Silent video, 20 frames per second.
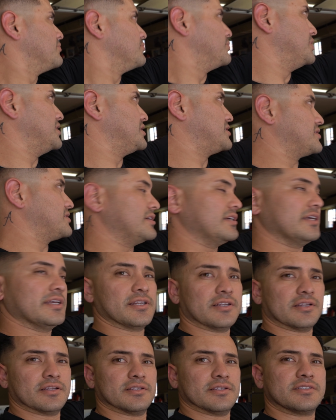which
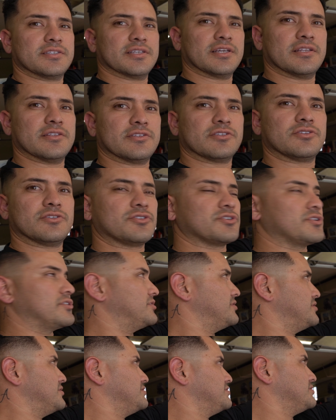in sense
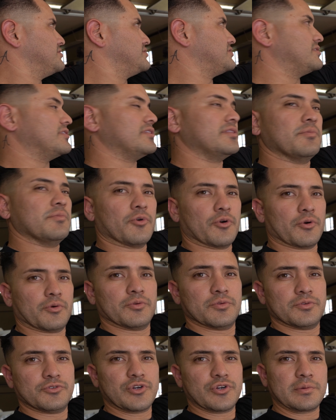turns or
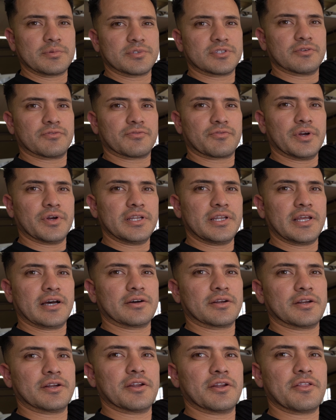drops the front
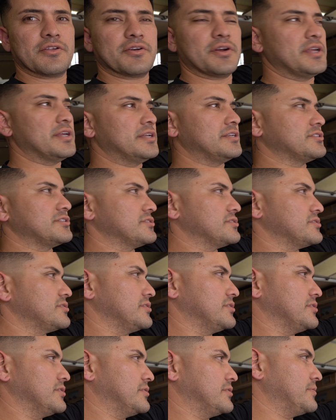down another inch or
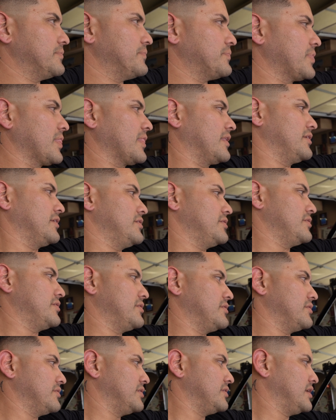so, you
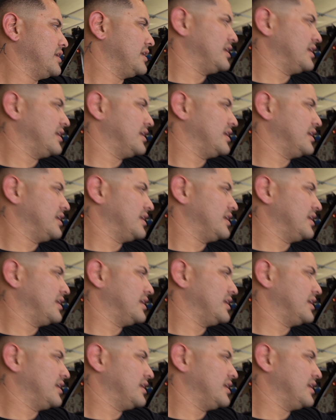know.